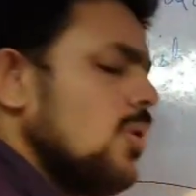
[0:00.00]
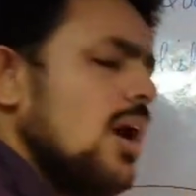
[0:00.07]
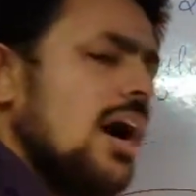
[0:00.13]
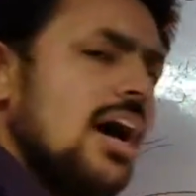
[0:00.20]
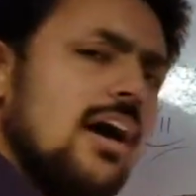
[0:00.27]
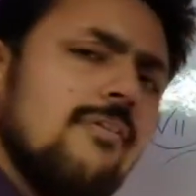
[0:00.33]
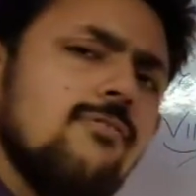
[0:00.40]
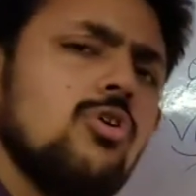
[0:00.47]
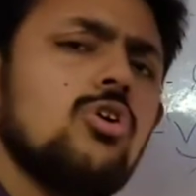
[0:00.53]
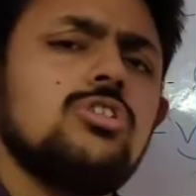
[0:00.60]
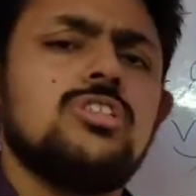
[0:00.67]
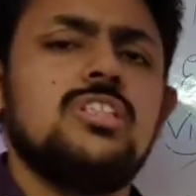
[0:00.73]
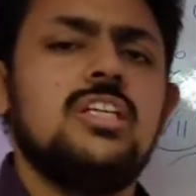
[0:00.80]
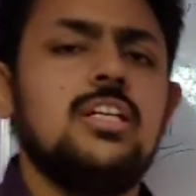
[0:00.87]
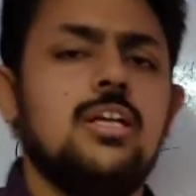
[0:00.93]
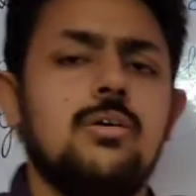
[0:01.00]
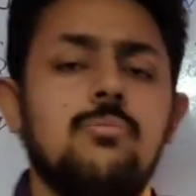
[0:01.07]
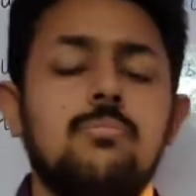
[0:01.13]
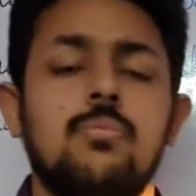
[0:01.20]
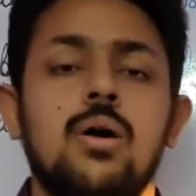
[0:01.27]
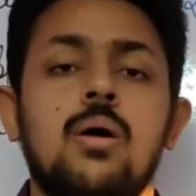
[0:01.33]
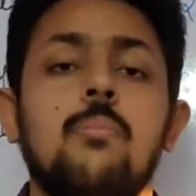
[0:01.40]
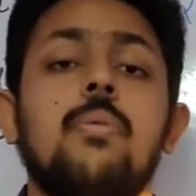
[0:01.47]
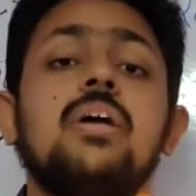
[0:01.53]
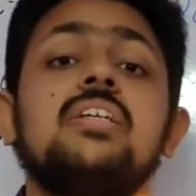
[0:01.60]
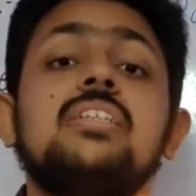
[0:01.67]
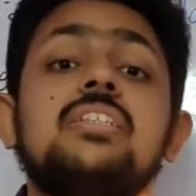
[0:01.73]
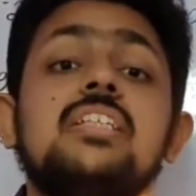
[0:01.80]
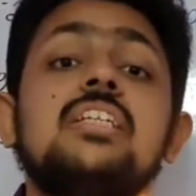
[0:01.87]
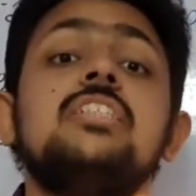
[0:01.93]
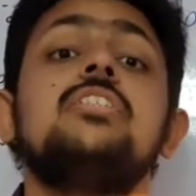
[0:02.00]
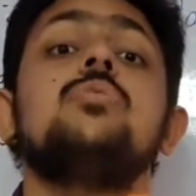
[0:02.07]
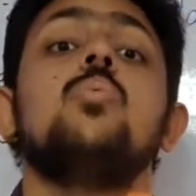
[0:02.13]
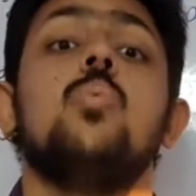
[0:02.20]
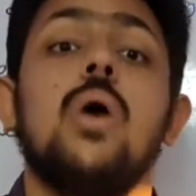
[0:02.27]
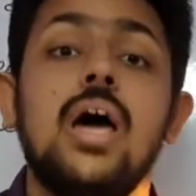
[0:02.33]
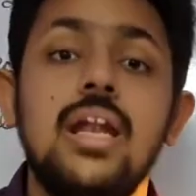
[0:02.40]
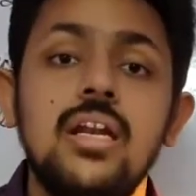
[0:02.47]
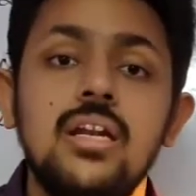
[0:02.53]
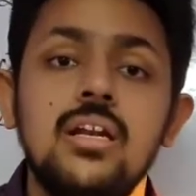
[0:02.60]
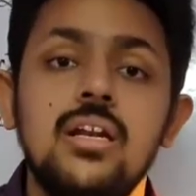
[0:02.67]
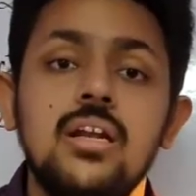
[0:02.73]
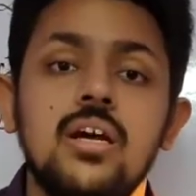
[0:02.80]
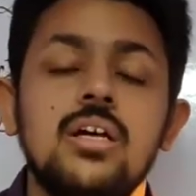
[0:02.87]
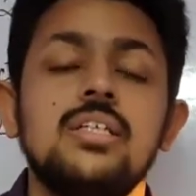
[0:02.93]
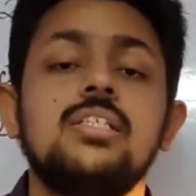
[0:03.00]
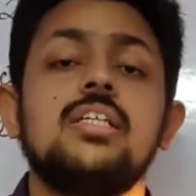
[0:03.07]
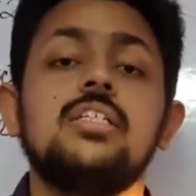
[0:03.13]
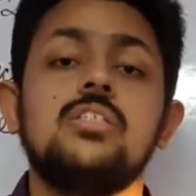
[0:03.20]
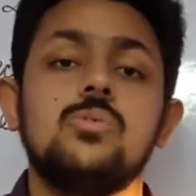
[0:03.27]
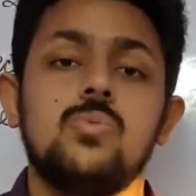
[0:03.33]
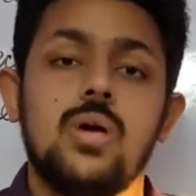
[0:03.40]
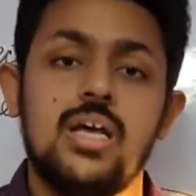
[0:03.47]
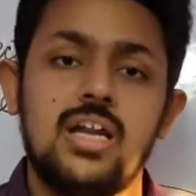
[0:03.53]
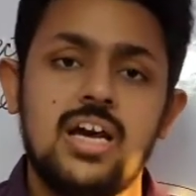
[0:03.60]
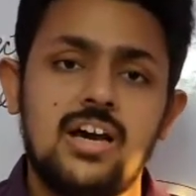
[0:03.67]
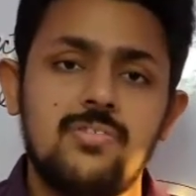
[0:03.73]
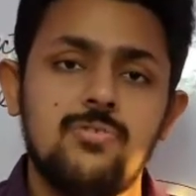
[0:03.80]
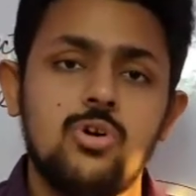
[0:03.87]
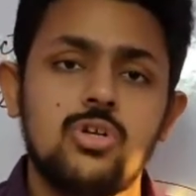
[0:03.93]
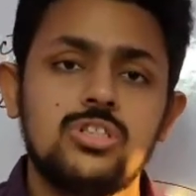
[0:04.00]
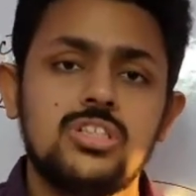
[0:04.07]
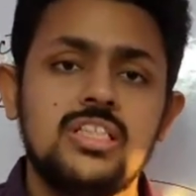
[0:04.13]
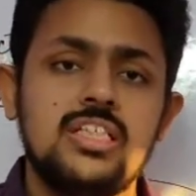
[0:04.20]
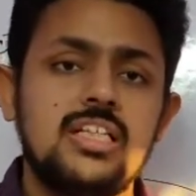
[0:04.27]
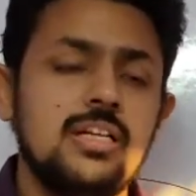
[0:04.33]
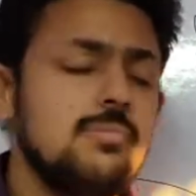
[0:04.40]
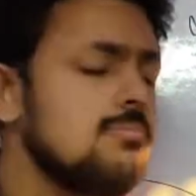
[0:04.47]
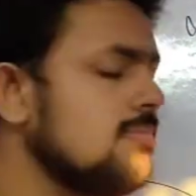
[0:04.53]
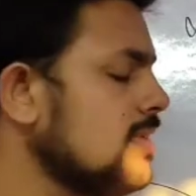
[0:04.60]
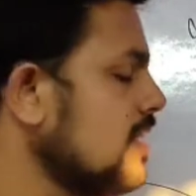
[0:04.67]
I have not seen him. But since when? Since when I have not seen him?